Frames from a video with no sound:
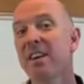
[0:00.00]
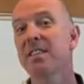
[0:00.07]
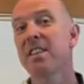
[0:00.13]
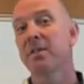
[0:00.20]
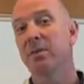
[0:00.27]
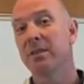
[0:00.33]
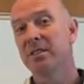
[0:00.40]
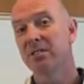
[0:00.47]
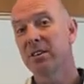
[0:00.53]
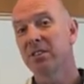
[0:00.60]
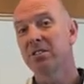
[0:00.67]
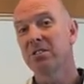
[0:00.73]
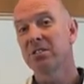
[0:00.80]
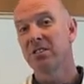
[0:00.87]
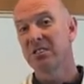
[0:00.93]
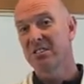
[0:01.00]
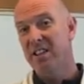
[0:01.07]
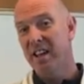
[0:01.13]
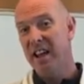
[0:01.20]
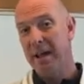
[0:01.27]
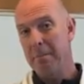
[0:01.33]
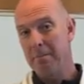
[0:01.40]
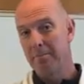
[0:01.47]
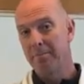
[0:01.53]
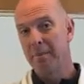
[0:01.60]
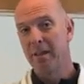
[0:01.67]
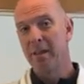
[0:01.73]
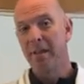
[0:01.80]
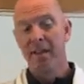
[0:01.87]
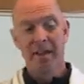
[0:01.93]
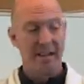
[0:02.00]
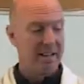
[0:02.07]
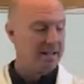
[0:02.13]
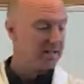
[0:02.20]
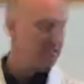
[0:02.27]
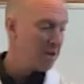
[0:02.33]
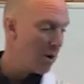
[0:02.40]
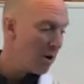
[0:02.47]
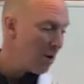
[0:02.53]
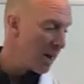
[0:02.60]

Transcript: that the results are the same. And so